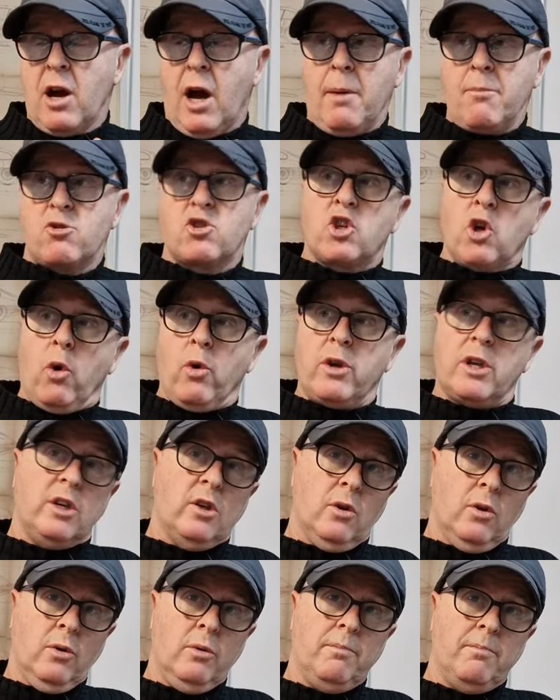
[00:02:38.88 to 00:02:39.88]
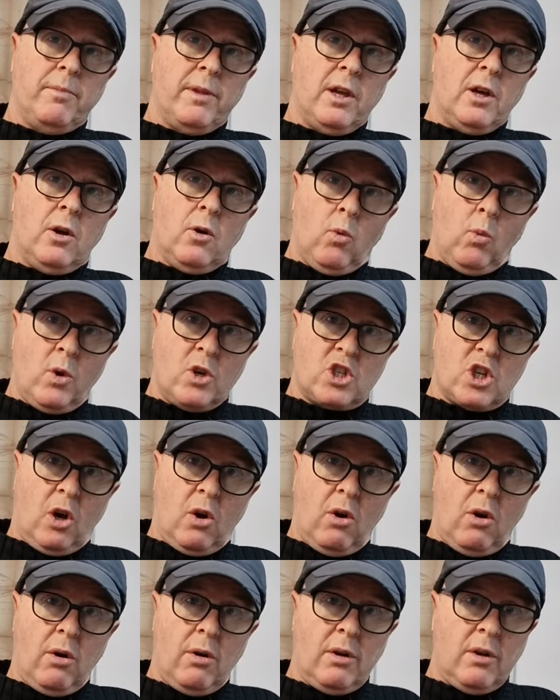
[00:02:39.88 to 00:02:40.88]
showing you which
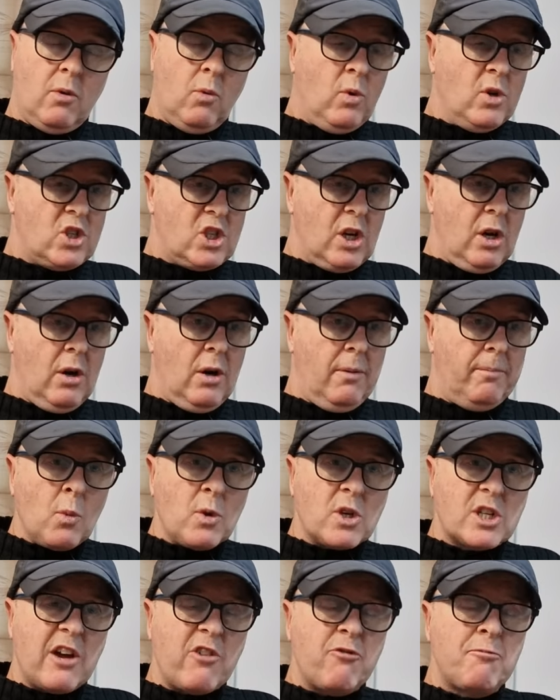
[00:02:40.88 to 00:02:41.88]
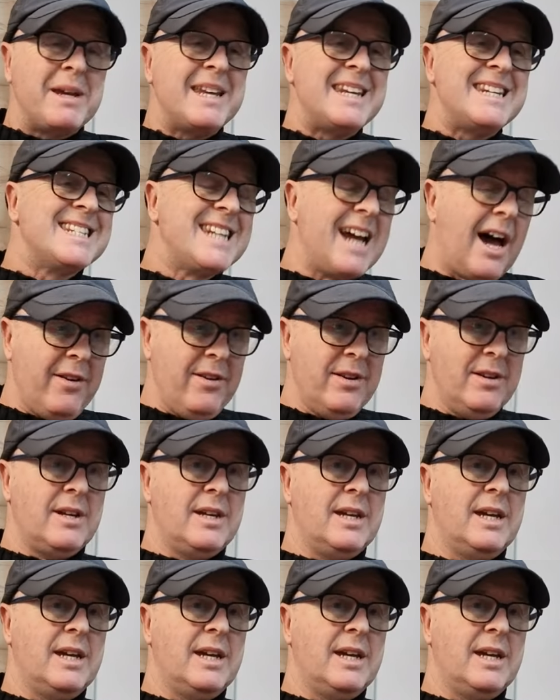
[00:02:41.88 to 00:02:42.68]
have been done